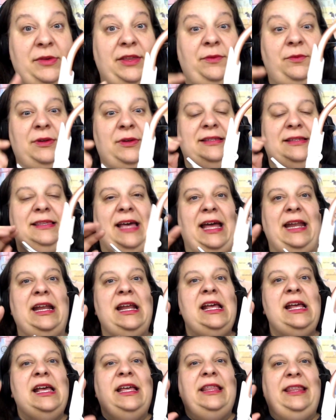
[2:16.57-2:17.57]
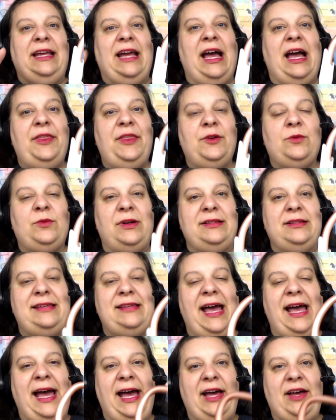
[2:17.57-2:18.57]
was that the other ones
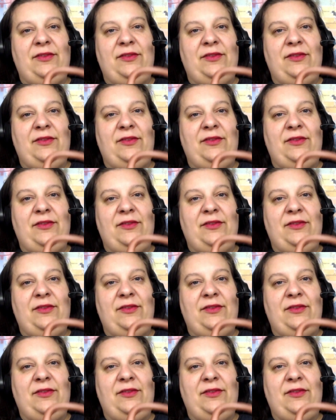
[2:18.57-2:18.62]
have